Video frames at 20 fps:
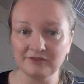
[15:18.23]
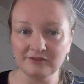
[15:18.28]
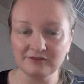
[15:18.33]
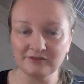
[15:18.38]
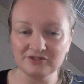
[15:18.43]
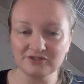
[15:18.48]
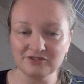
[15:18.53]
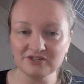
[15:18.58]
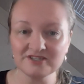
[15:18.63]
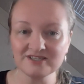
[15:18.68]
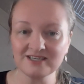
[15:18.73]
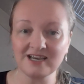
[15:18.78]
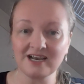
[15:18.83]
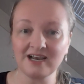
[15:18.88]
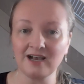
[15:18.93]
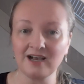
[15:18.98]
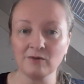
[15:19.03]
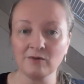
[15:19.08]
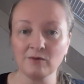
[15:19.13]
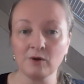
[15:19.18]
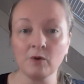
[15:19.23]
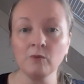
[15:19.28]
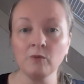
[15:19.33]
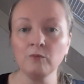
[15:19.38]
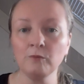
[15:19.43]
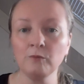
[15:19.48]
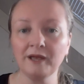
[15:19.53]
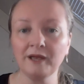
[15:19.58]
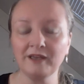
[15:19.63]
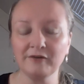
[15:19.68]
just our
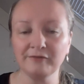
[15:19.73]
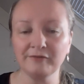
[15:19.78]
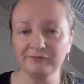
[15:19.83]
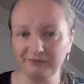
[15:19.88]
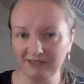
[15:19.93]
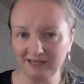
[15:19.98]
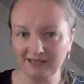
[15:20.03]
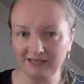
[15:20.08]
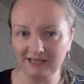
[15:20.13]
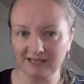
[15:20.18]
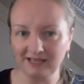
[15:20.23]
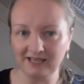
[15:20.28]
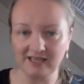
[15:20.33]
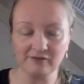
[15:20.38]
own way of thinking.